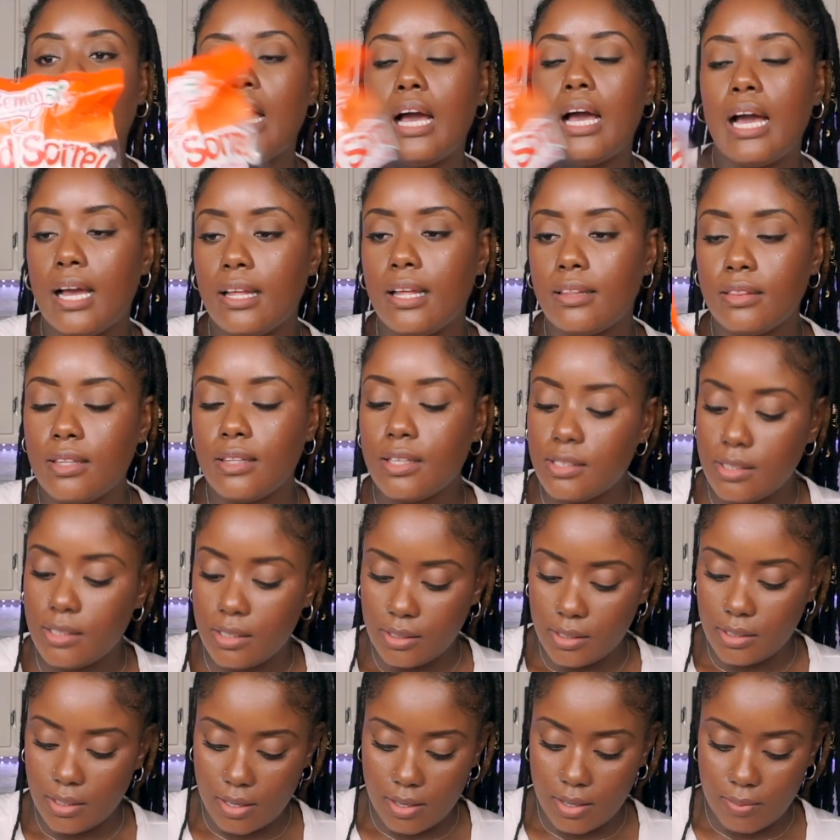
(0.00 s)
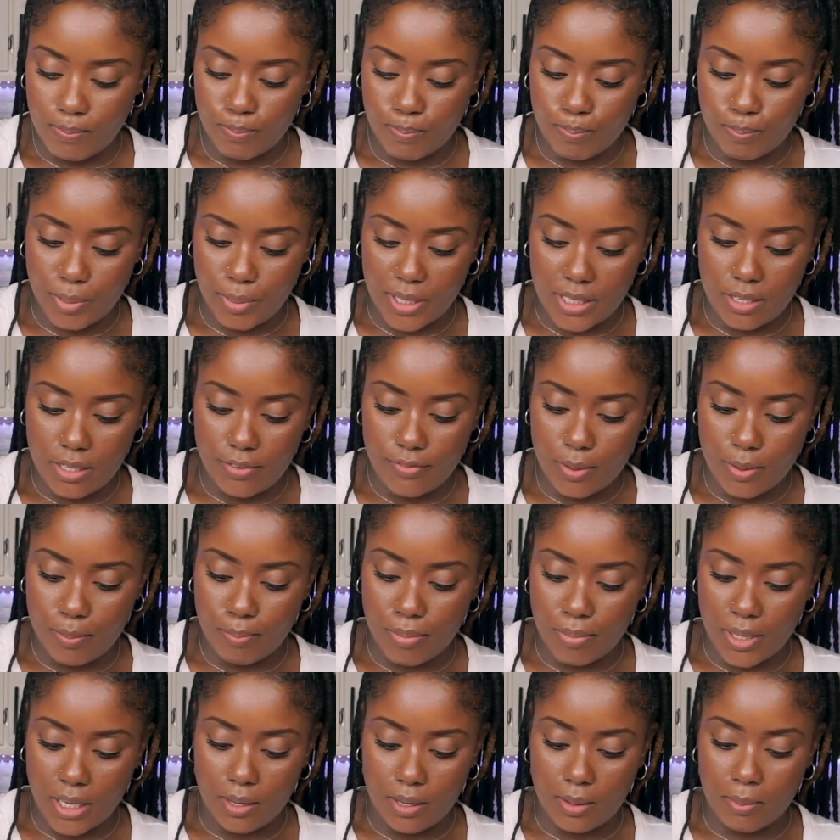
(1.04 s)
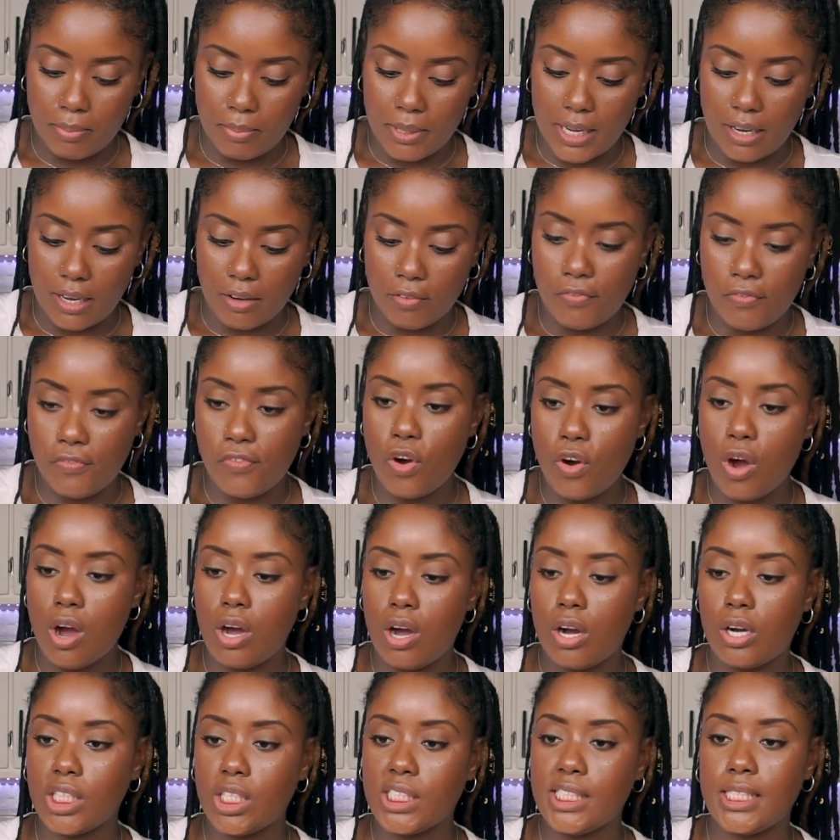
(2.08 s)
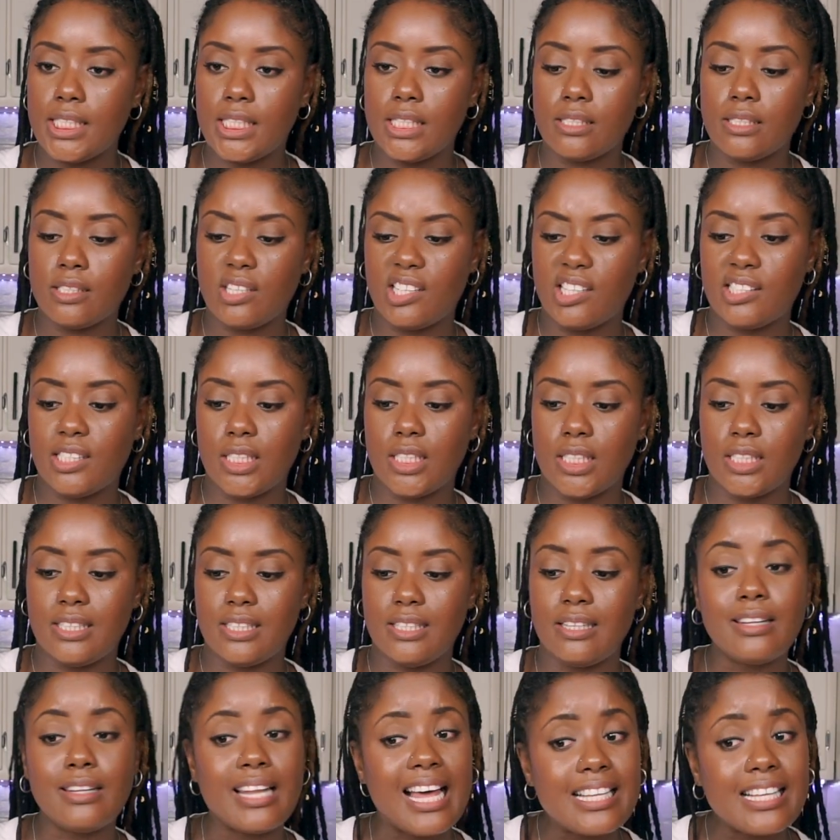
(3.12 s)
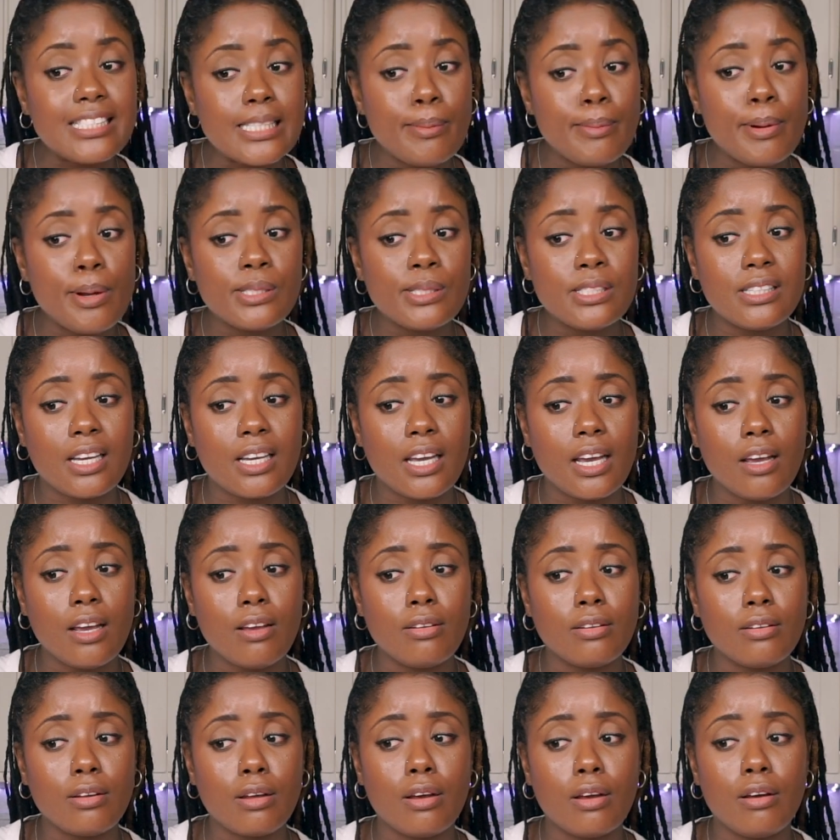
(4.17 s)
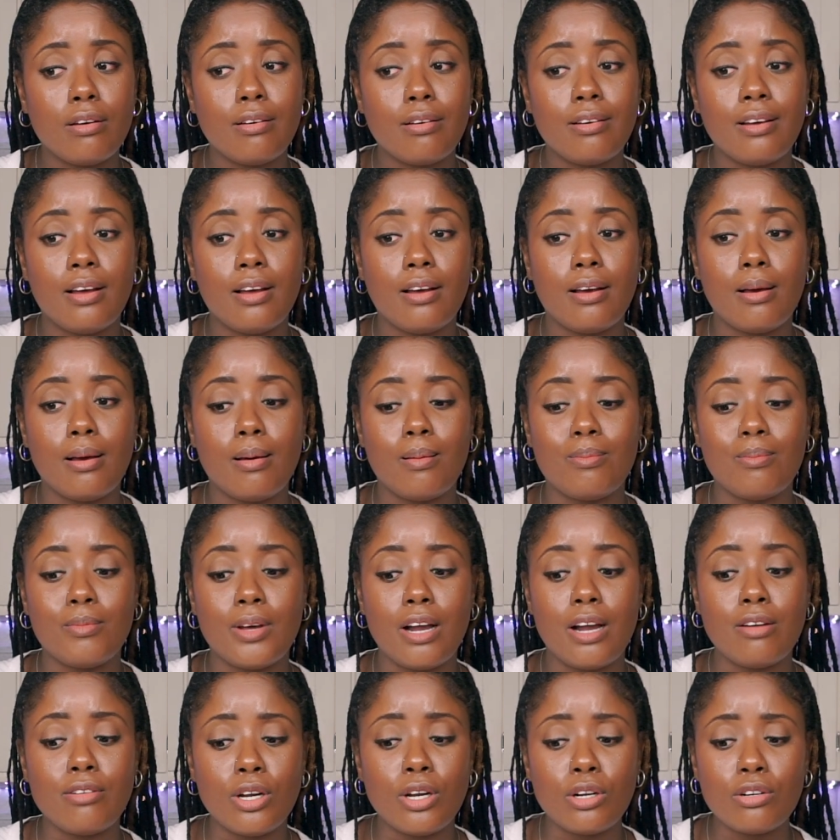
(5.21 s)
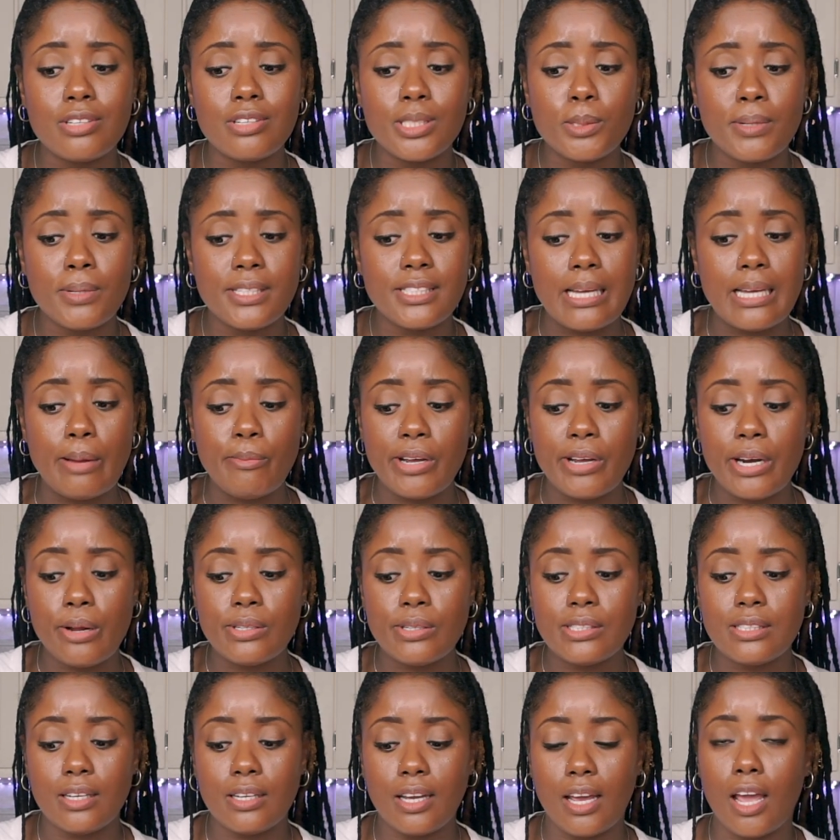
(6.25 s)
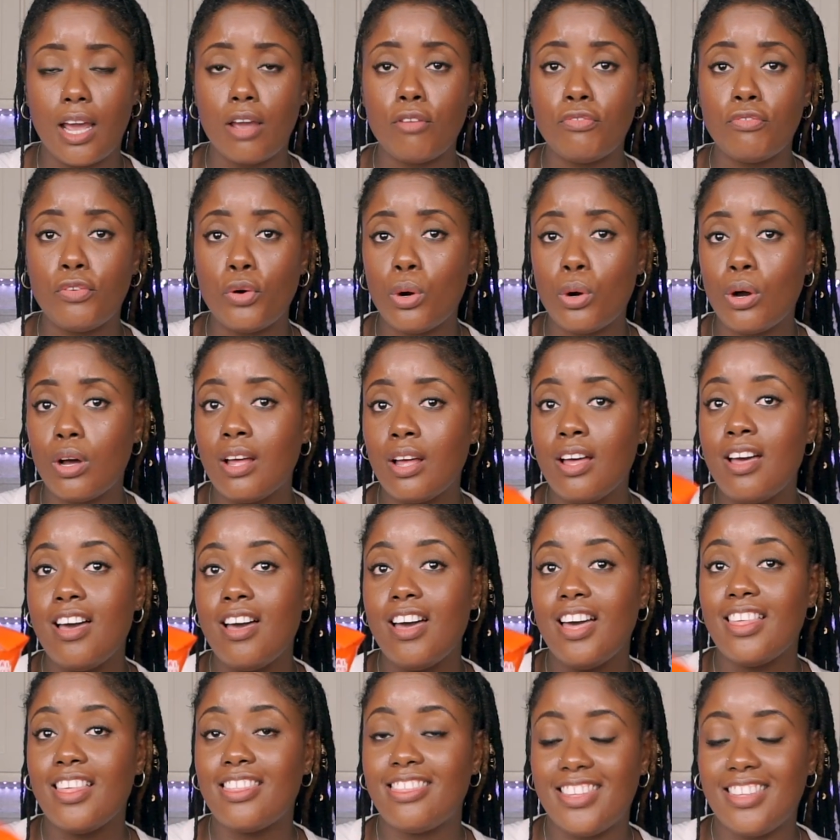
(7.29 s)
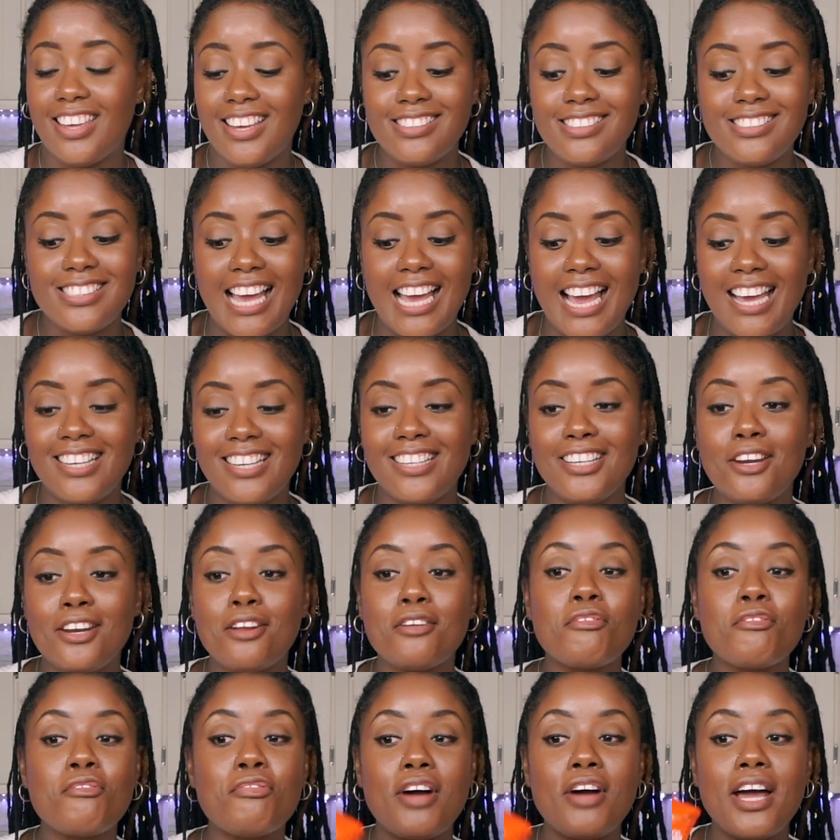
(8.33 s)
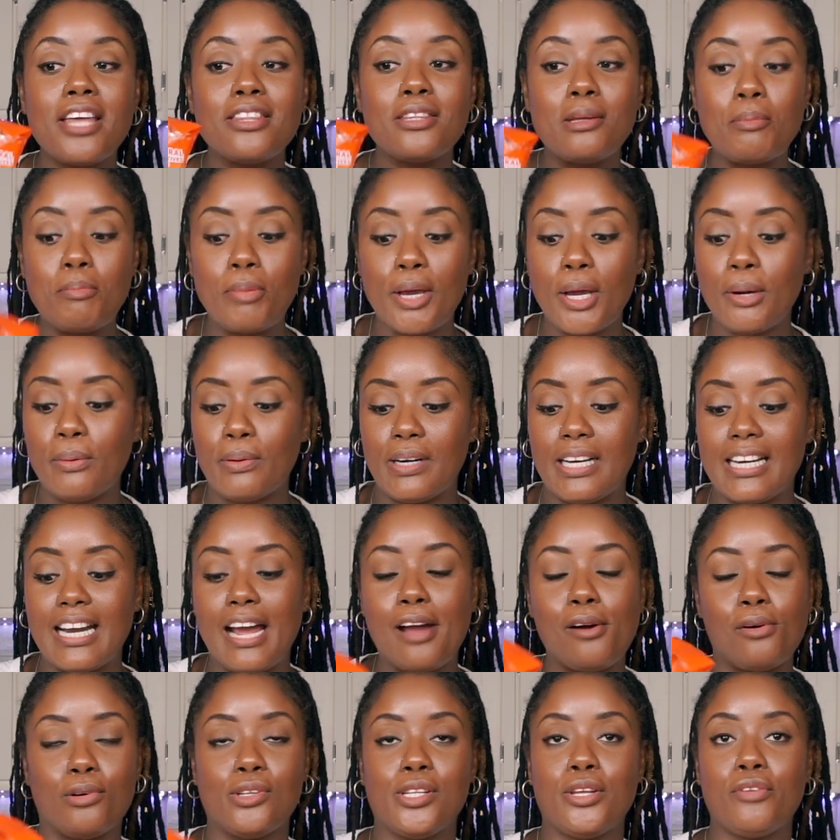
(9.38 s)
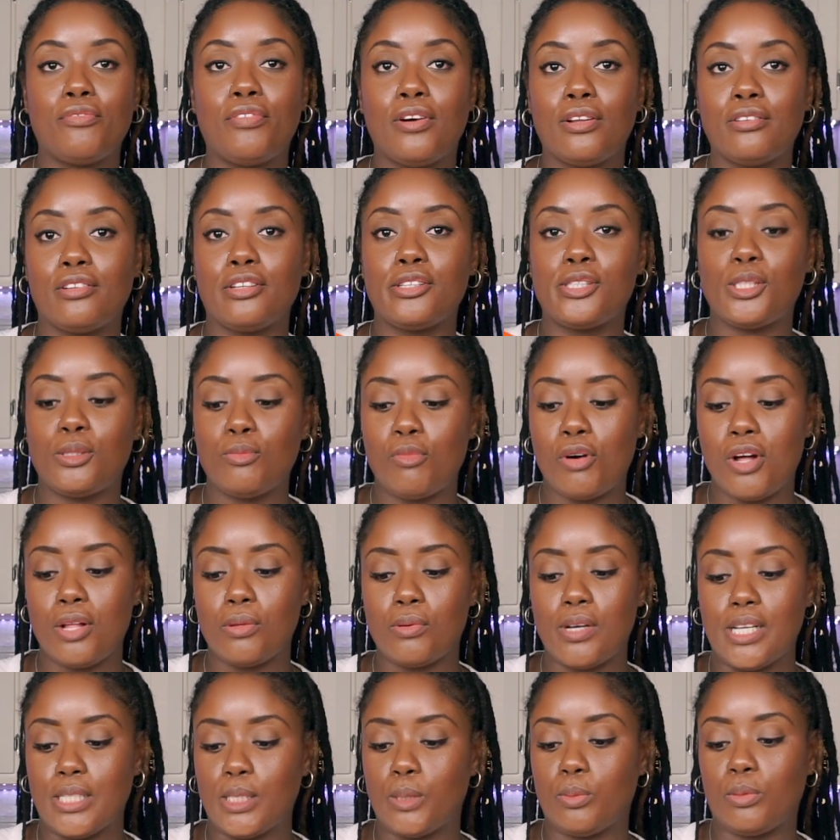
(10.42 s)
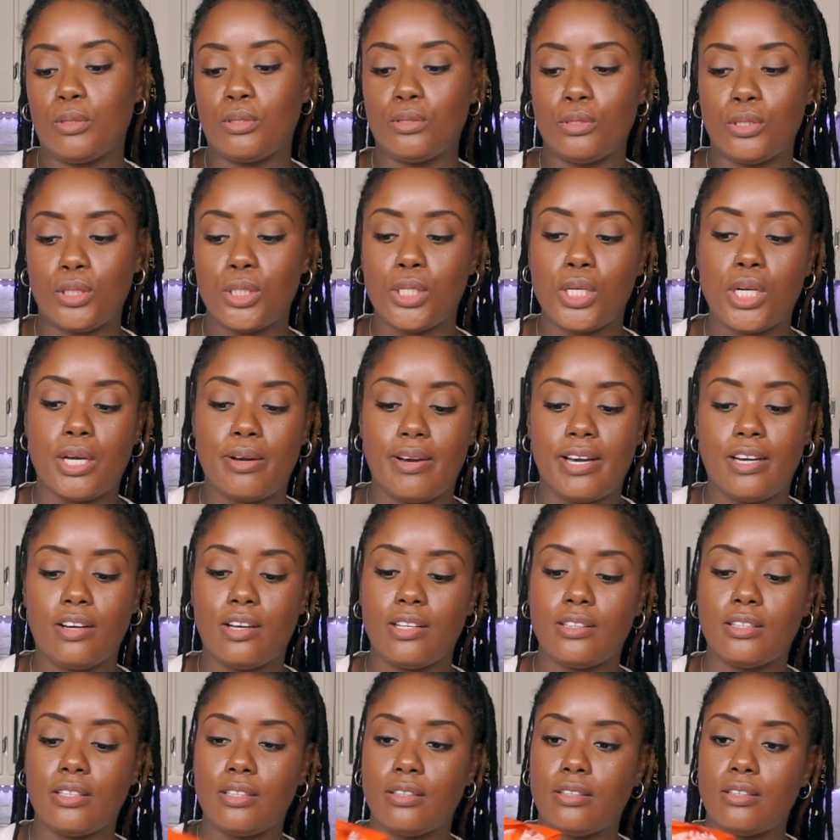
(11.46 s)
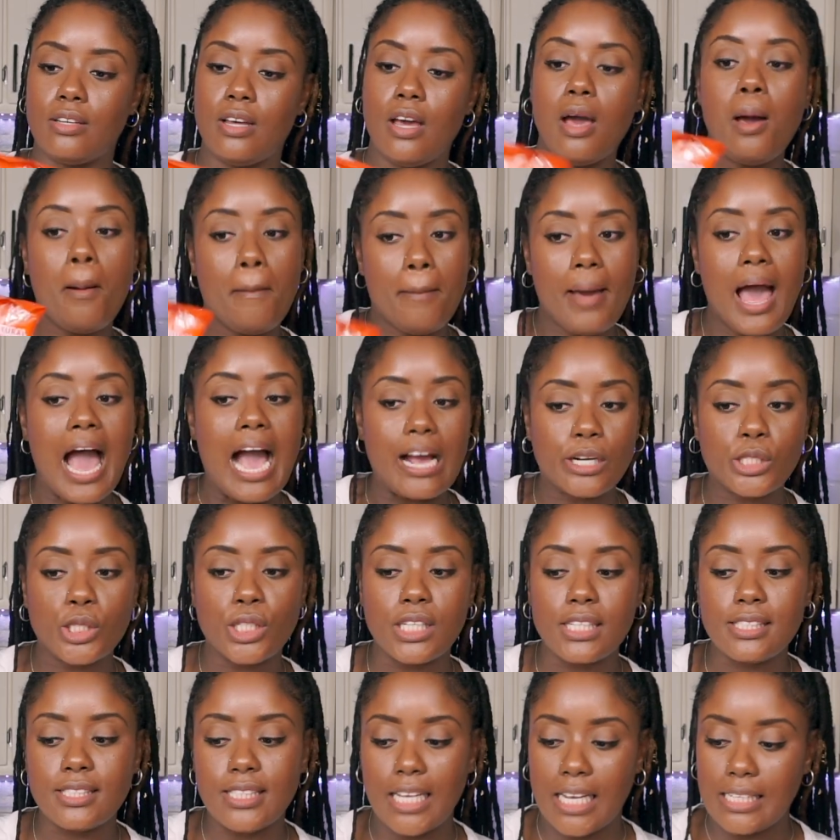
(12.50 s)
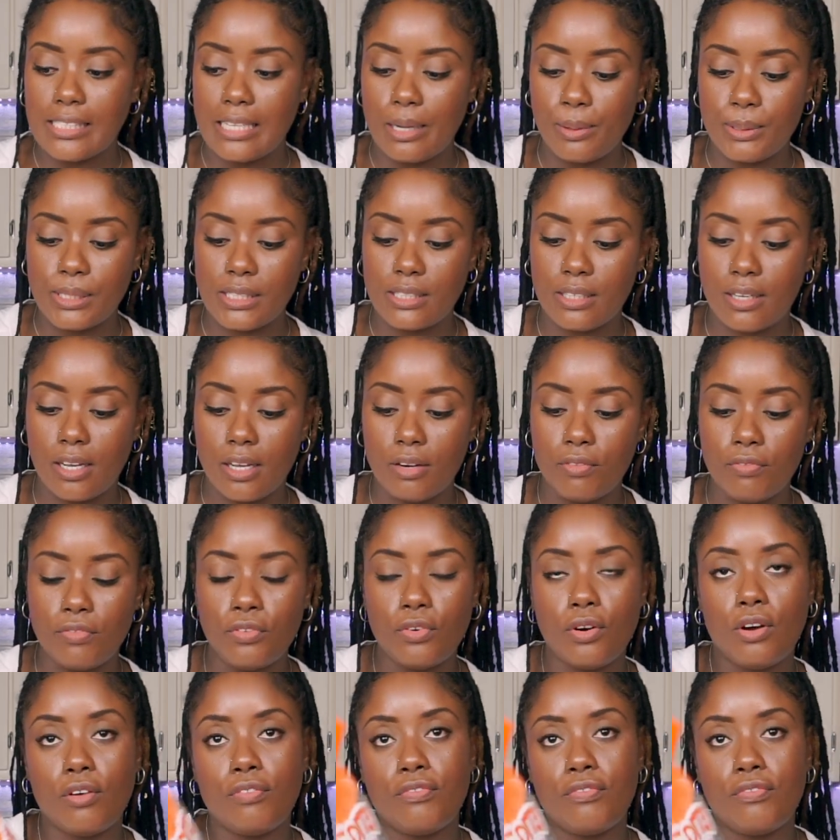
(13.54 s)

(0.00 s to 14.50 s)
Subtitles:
And this is a bit of a bigger pack, 4 ounces. Cause the last time I was looking, around Christmas time when I was looking for this, I couldn't find the big one, I only found the small ones. But so now I got the actual size I was looking for,